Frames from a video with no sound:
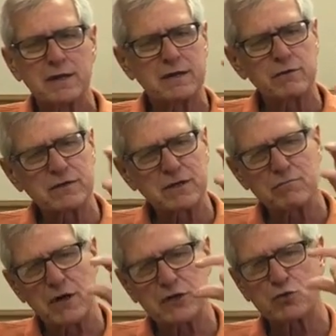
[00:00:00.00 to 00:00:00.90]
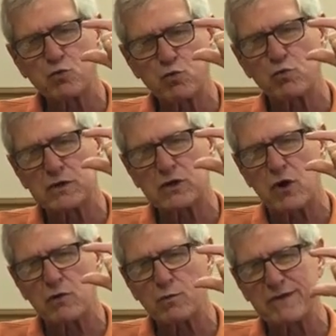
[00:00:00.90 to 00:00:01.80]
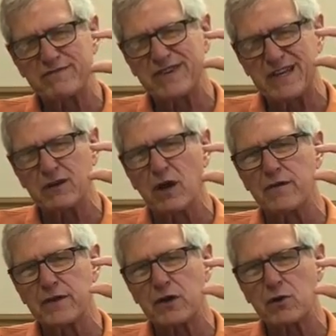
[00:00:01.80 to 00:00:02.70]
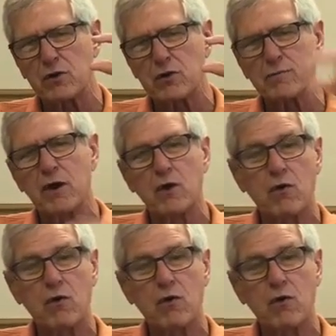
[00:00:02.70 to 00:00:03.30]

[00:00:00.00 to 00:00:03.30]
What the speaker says: there isn't much what's called reveal on the curb,